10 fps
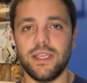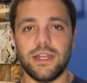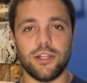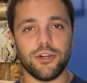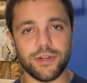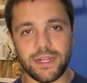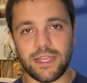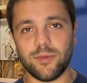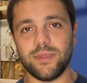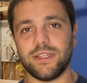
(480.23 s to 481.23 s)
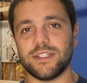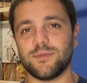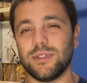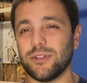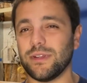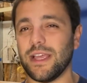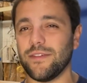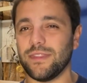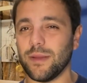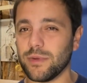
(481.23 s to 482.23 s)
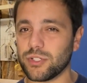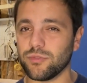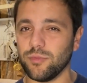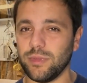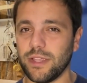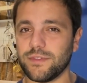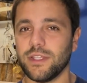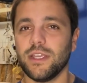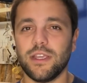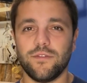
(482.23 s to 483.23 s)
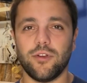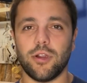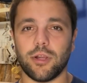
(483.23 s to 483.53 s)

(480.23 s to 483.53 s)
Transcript: And hurry now because we don't have that much room left for our